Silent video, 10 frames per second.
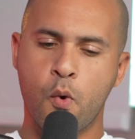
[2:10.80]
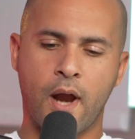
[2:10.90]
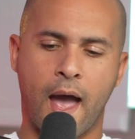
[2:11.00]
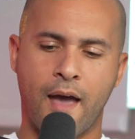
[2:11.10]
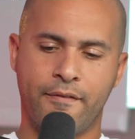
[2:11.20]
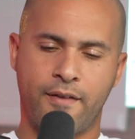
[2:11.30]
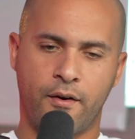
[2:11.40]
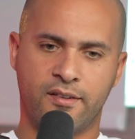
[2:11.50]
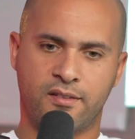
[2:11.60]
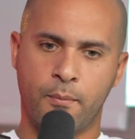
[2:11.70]
and I have very
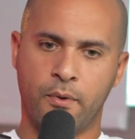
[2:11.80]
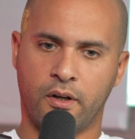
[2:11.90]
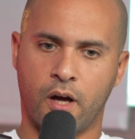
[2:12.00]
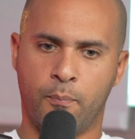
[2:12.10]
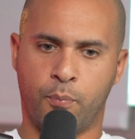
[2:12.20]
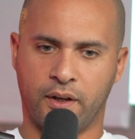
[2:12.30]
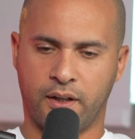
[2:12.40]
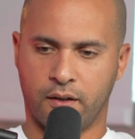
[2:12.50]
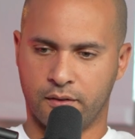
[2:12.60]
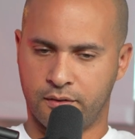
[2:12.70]
similar
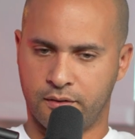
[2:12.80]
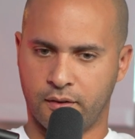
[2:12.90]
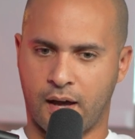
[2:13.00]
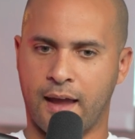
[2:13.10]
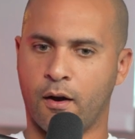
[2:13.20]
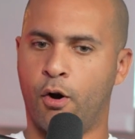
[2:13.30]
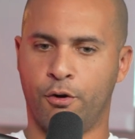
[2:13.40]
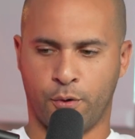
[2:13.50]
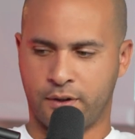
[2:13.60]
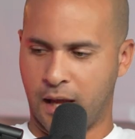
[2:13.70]
upbringings. I
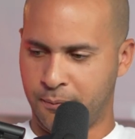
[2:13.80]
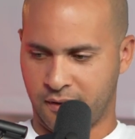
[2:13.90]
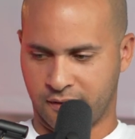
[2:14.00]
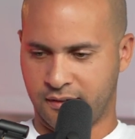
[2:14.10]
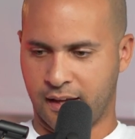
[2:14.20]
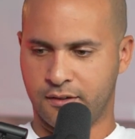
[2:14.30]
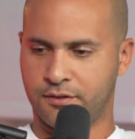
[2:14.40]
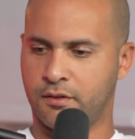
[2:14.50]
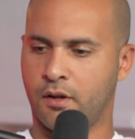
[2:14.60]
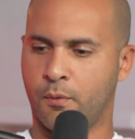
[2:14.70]
also came to the
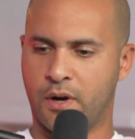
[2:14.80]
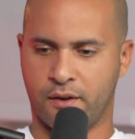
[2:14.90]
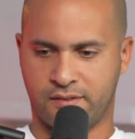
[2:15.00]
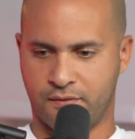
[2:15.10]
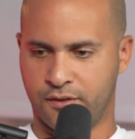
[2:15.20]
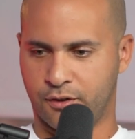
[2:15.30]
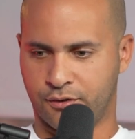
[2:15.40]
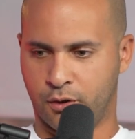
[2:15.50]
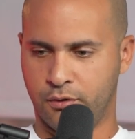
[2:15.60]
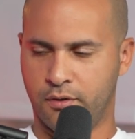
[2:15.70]
States when I was 7 years
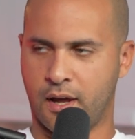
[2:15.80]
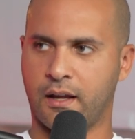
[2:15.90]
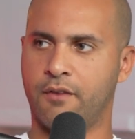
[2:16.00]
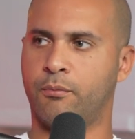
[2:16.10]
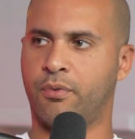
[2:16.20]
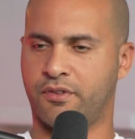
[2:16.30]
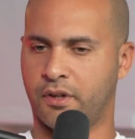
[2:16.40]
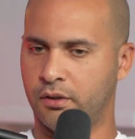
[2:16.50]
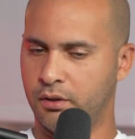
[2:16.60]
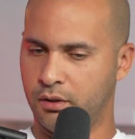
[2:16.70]
old. I came from
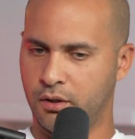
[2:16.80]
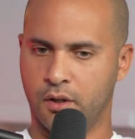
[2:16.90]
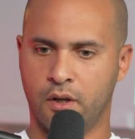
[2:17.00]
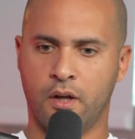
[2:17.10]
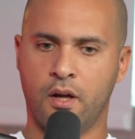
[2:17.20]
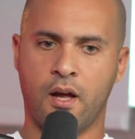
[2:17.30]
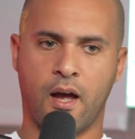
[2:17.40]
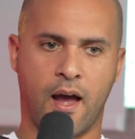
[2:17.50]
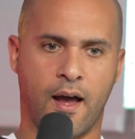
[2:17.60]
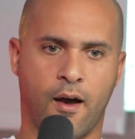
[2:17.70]
Brazil.
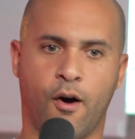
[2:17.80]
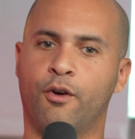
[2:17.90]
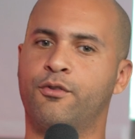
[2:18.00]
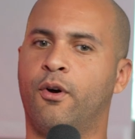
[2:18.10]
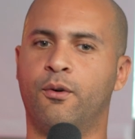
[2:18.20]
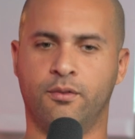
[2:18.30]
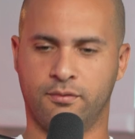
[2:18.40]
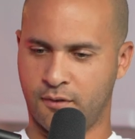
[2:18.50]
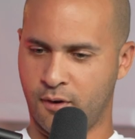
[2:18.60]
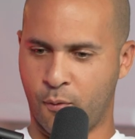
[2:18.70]
Also
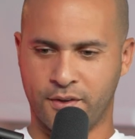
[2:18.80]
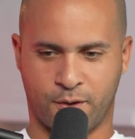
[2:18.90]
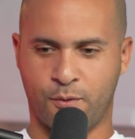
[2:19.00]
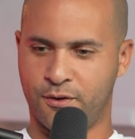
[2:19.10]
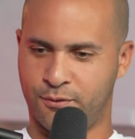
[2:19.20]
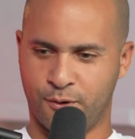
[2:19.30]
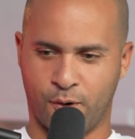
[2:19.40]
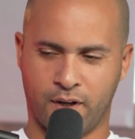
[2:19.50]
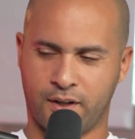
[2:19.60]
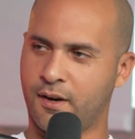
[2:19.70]
went to Queens, New
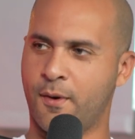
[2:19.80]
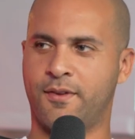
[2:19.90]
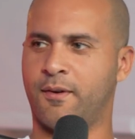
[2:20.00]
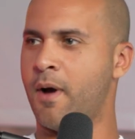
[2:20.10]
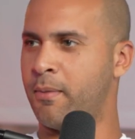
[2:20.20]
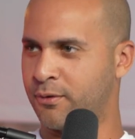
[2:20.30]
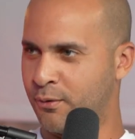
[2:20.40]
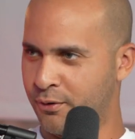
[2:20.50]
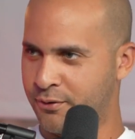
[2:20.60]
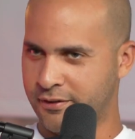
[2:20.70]
York, went to the public
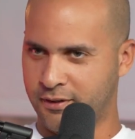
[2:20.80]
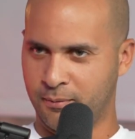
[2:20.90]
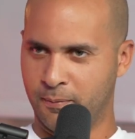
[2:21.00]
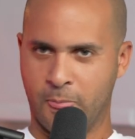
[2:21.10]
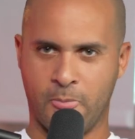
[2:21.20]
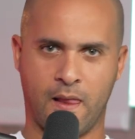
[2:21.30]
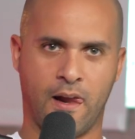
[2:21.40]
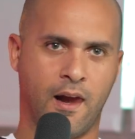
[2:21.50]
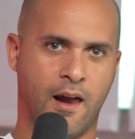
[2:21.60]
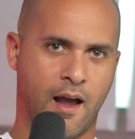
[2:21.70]
school system.
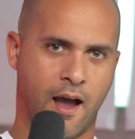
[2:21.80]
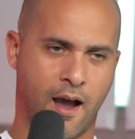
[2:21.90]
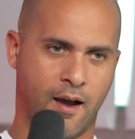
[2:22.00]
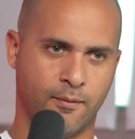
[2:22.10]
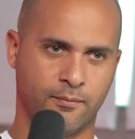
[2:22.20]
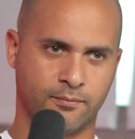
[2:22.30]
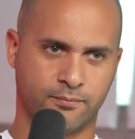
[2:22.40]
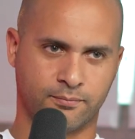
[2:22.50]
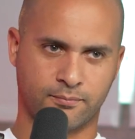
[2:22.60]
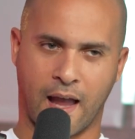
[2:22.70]

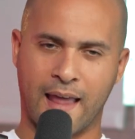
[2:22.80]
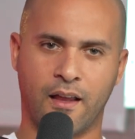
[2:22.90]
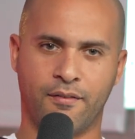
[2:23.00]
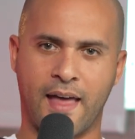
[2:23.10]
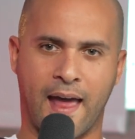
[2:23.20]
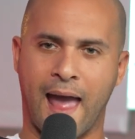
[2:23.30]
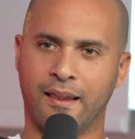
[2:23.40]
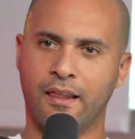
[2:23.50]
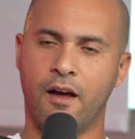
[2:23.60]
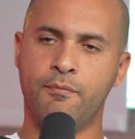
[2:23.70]
I love that. I
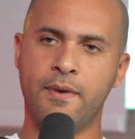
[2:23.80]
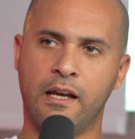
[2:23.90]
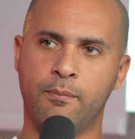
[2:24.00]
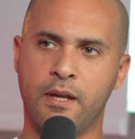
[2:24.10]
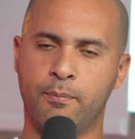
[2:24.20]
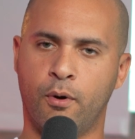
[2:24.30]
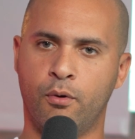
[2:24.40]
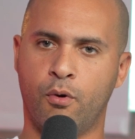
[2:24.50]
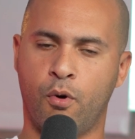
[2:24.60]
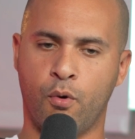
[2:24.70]
love meeting people
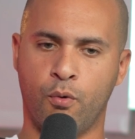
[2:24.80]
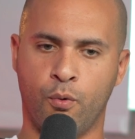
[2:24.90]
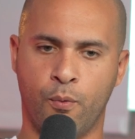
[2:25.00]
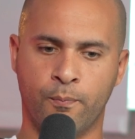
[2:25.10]
who